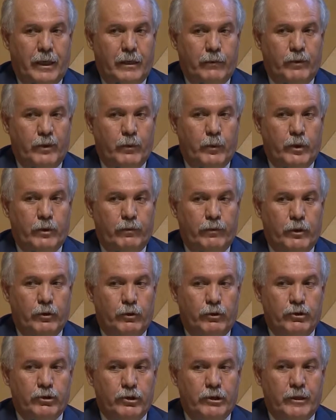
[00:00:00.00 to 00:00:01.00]
We
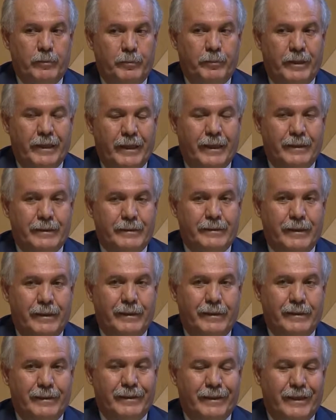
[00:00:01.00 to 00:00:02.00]
originally planned
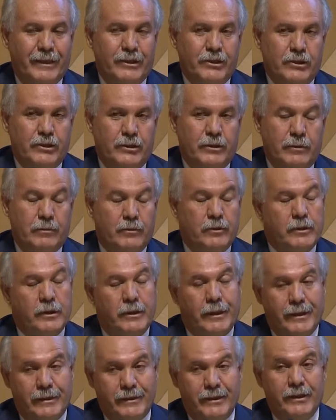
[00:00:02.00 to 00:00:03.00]
a
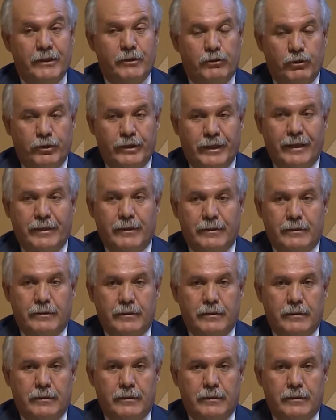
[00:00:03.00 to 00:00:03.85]
dinner together